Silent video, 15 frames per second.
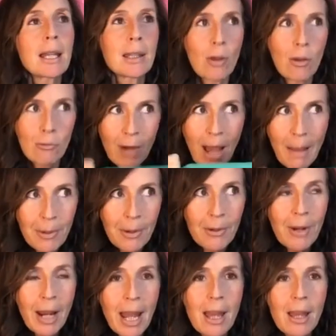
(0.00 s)
So I'll wrap it
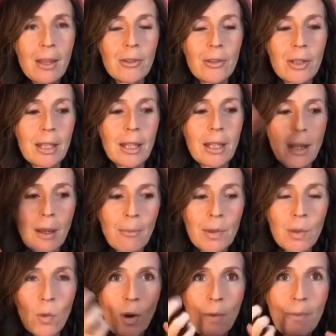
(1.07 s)
around,
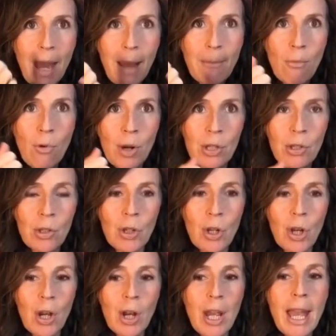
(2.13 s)
absorb that
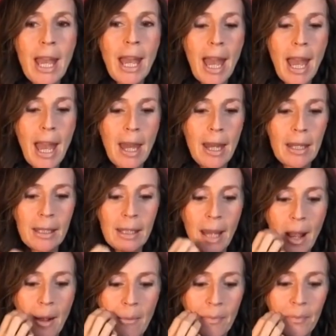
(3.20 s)
moisture, and
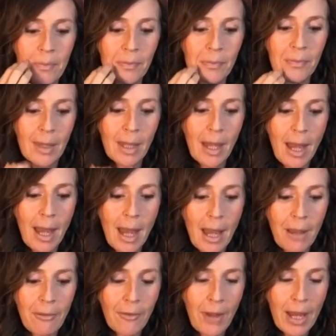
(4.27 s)

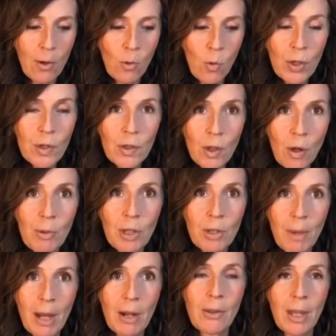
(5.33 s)
I find it works so
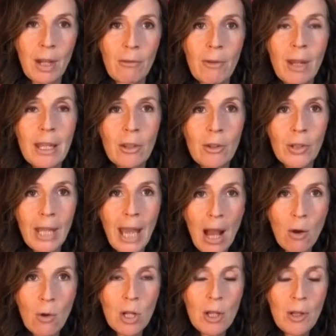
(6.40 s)
much better than a regular
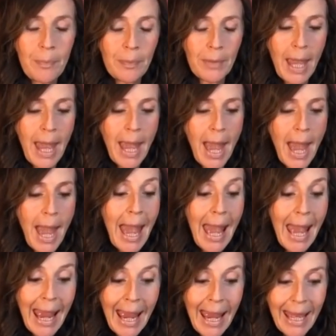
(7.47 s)
towel.
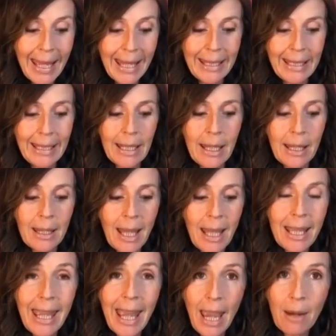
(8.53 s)
And
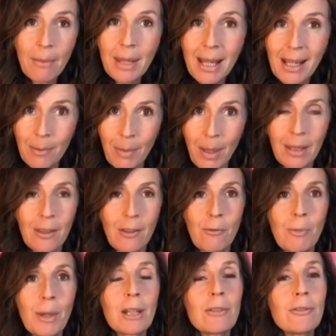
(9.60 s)
they can be
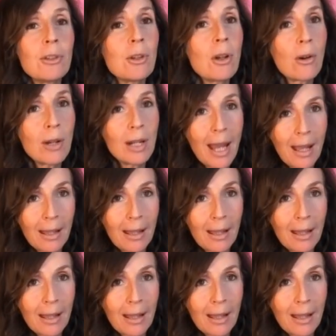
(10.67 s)
expensive, but if you go on